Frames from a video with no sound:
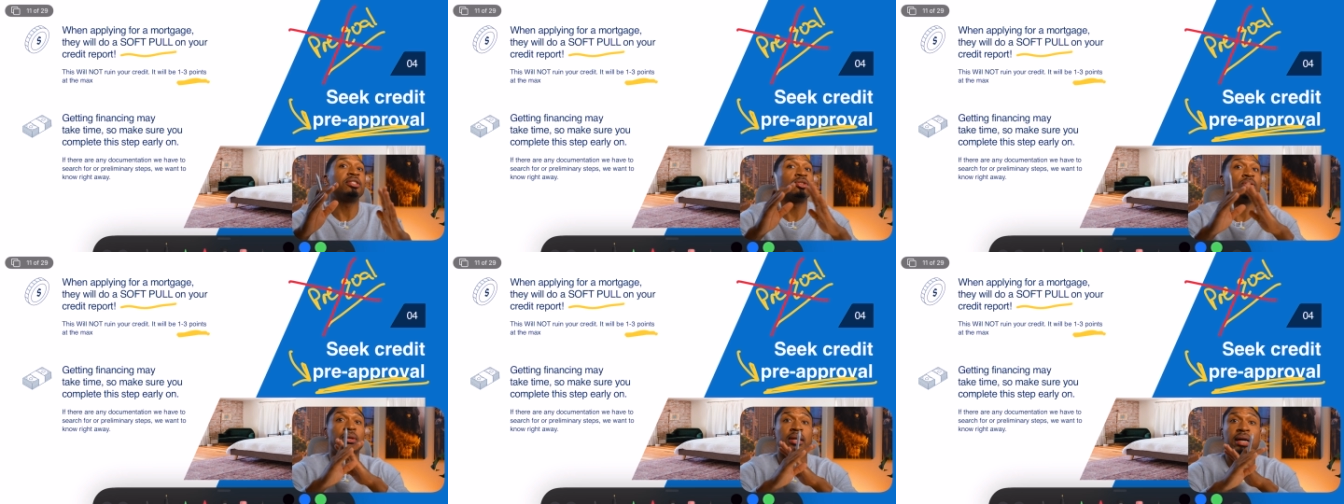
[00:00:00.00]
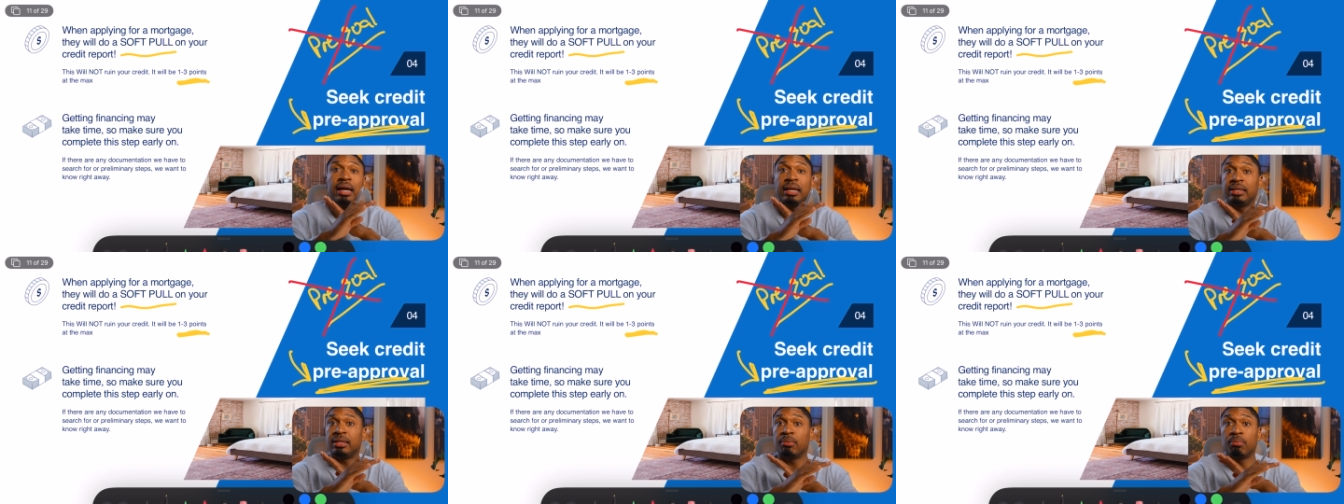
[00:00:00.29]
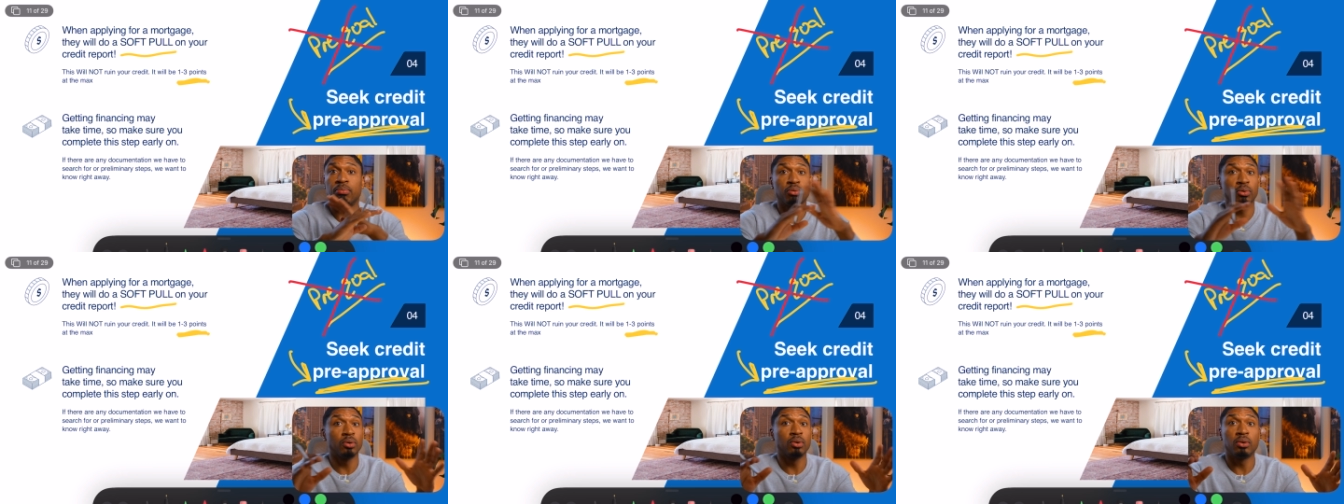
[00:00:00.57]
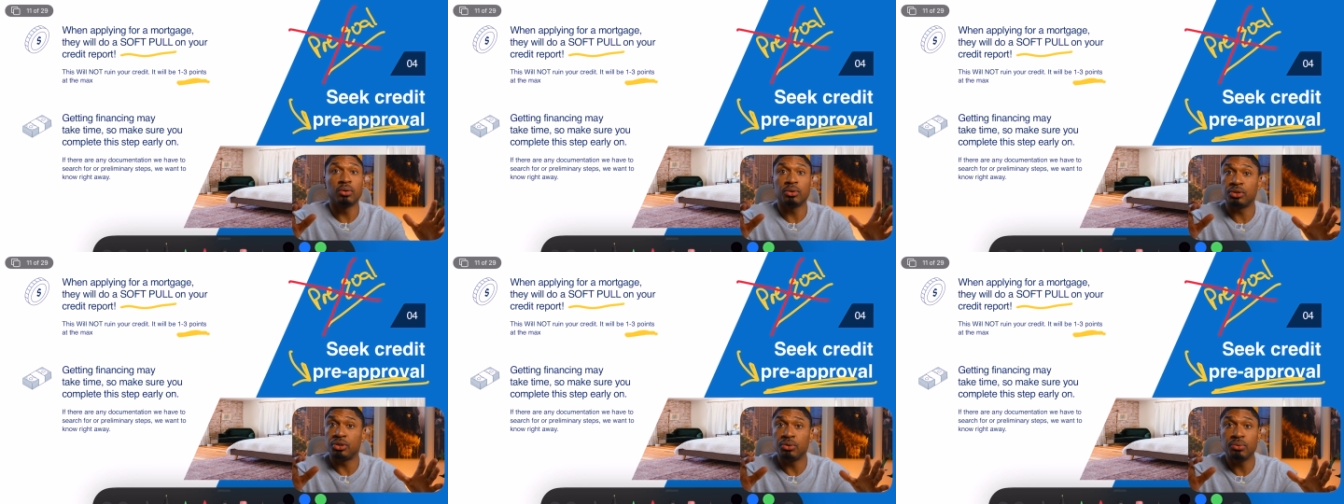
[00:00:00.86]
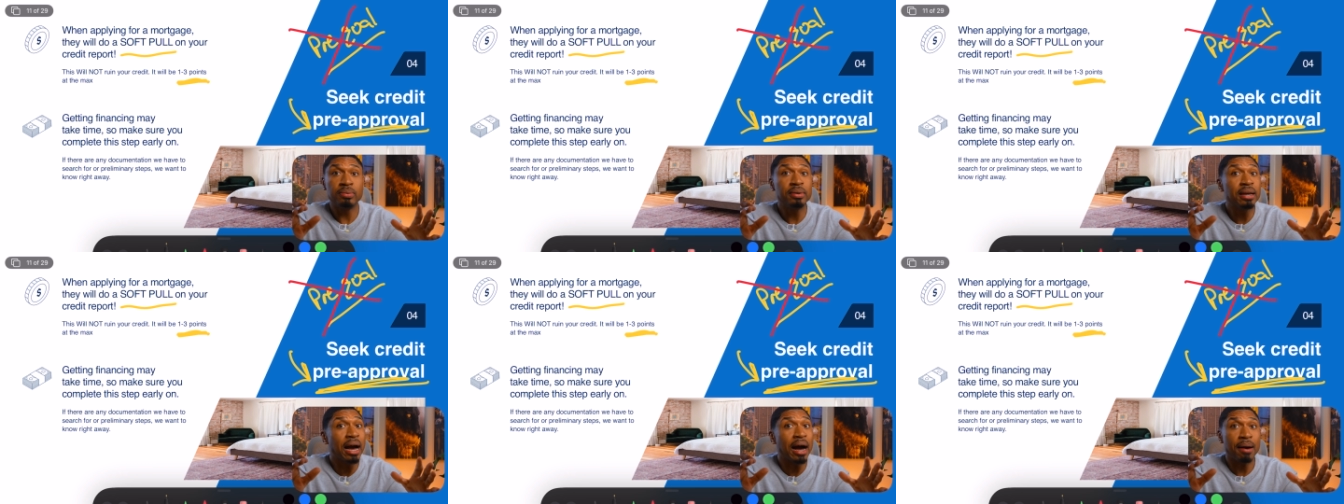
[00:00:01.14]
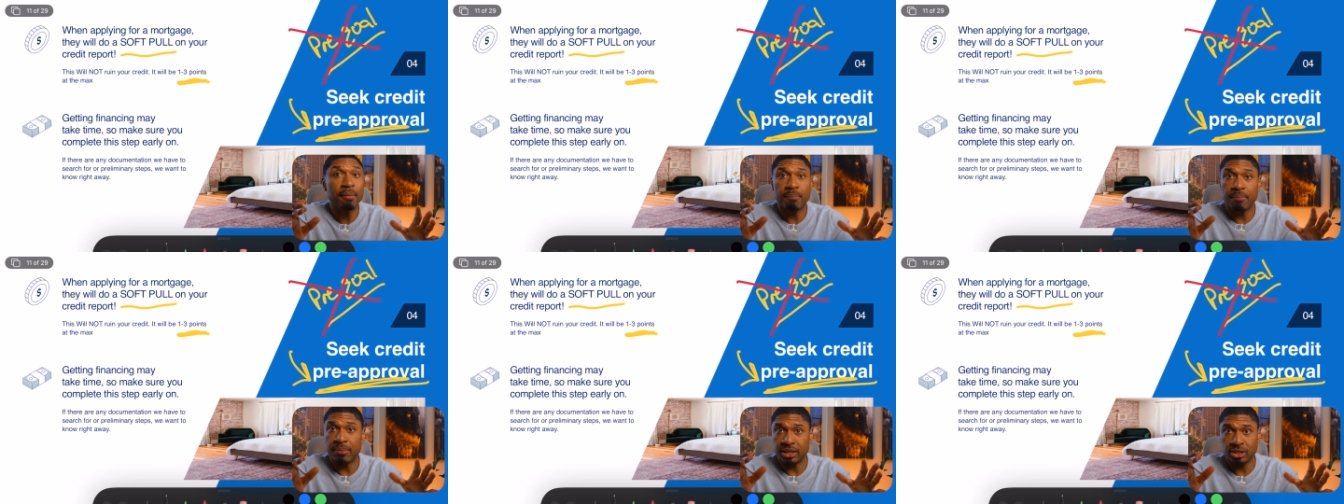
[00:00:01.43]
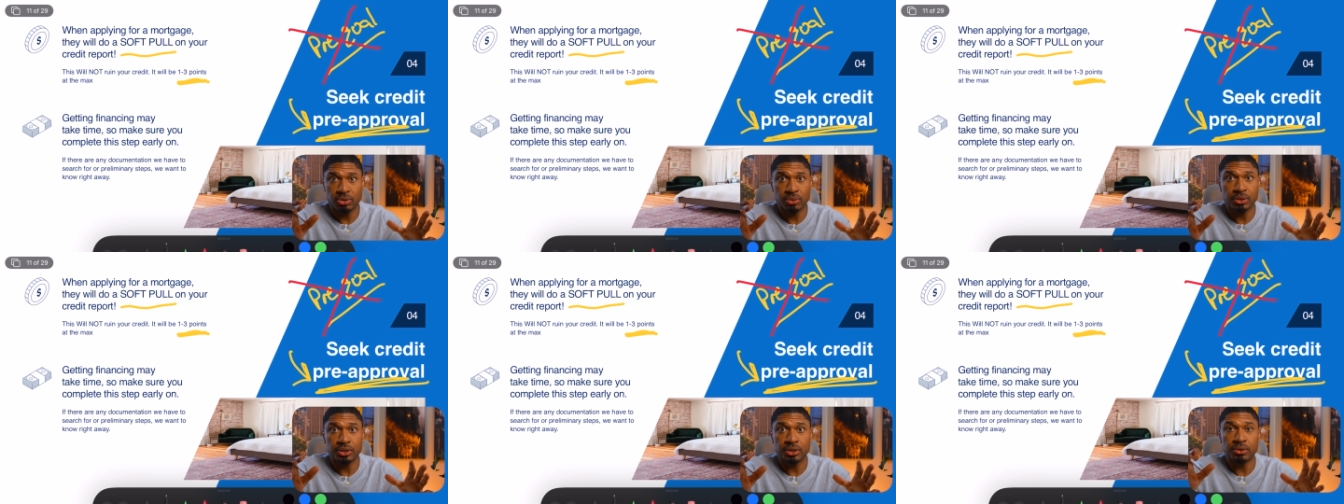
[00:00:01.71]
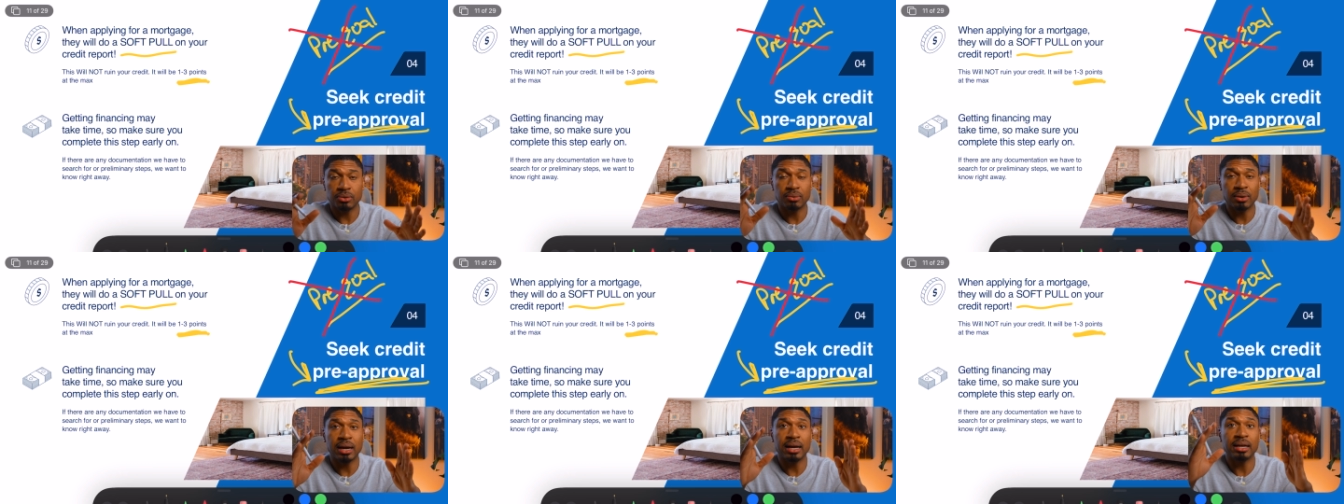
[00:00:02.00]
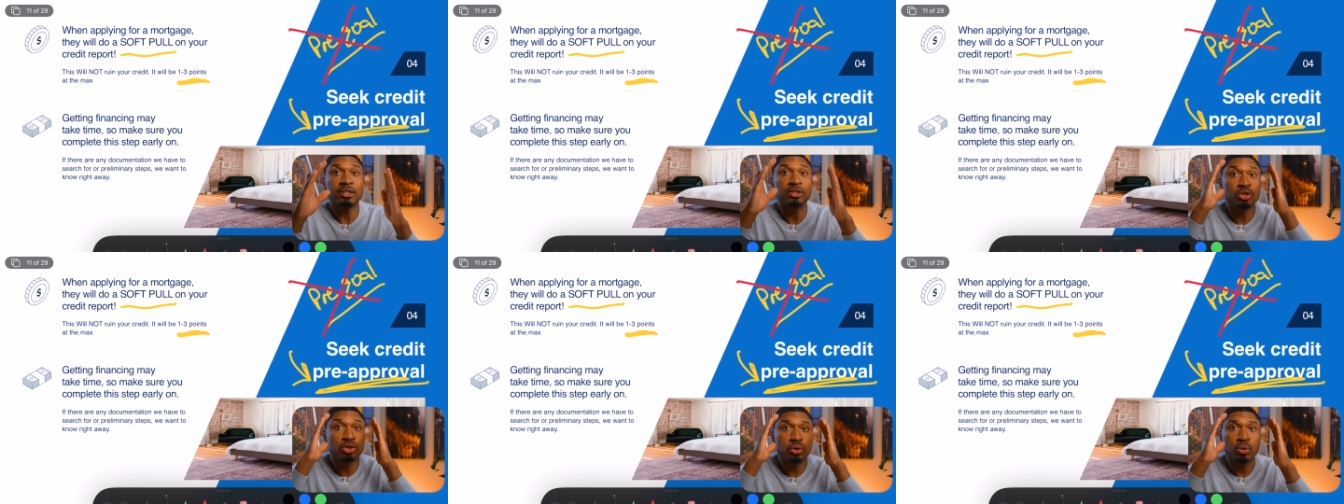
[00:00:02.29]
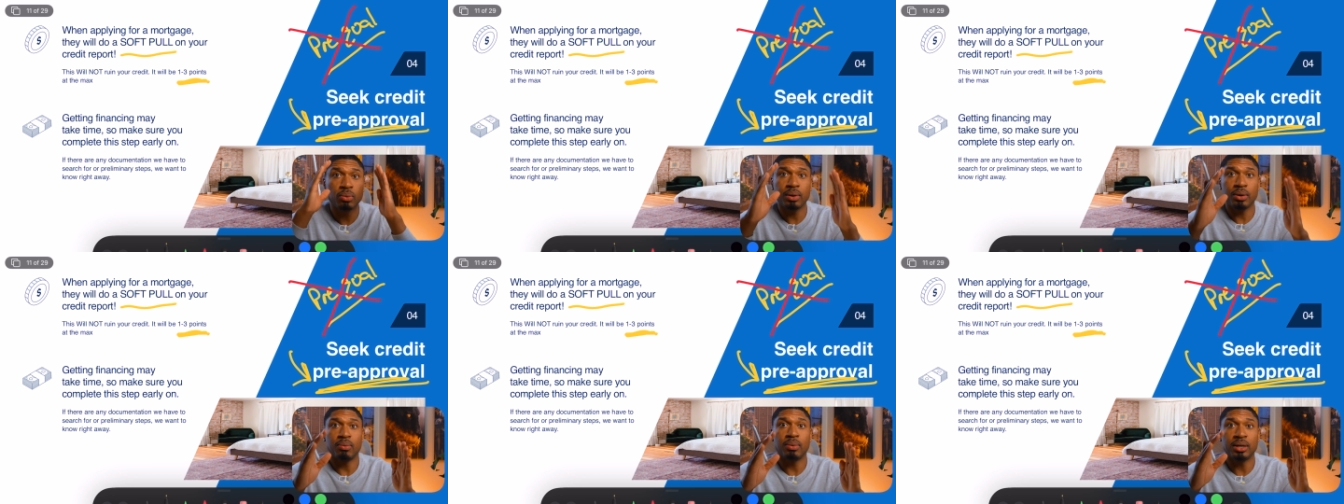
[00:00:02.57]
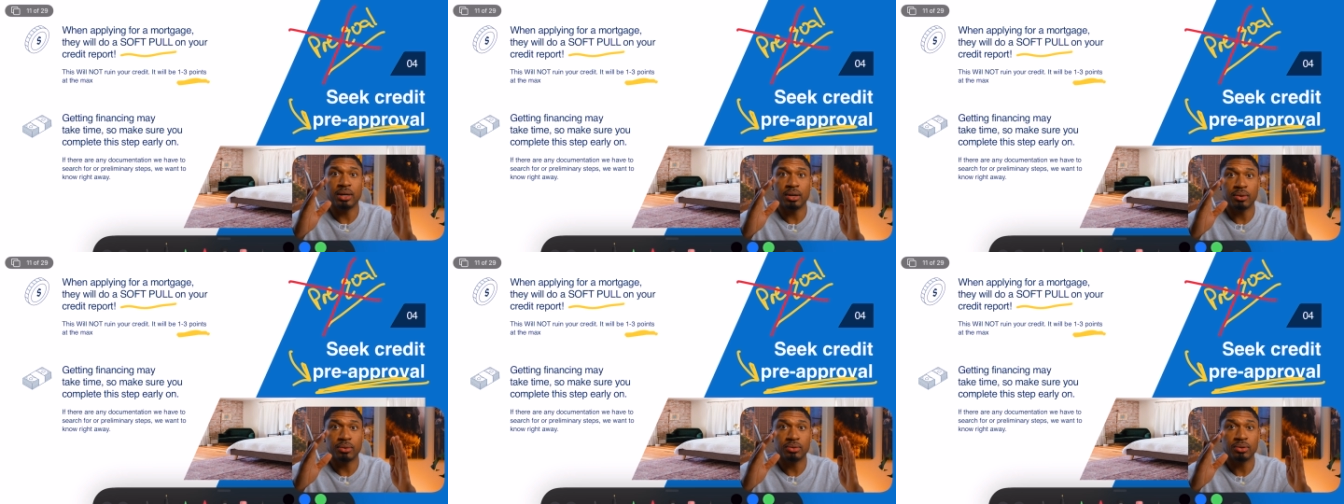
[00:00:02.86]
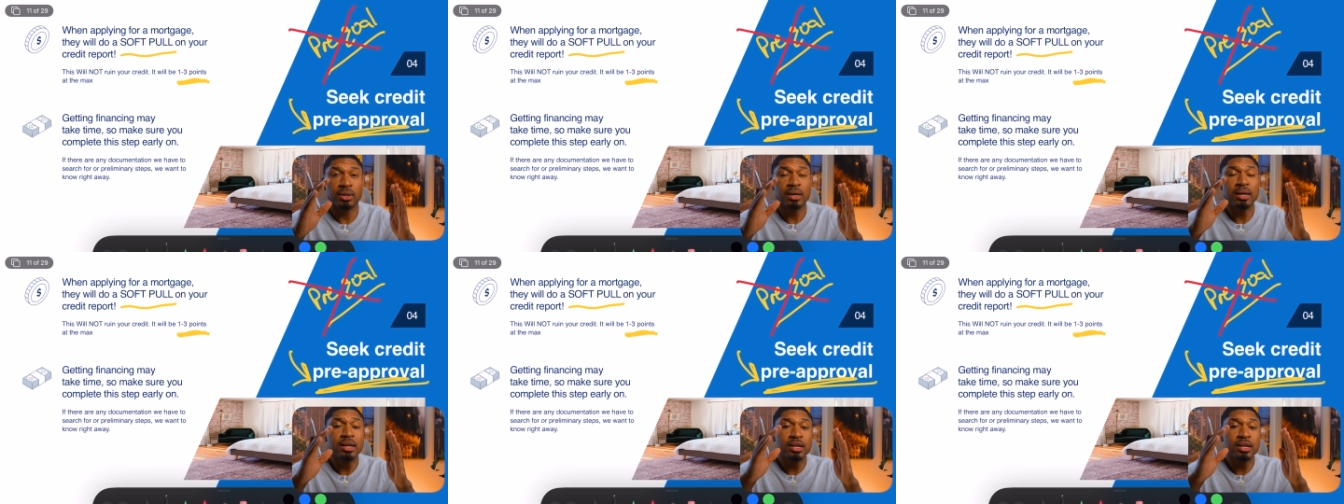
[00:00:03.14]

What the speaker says: so that the bureaus do not mess with you, right? 2-week windows.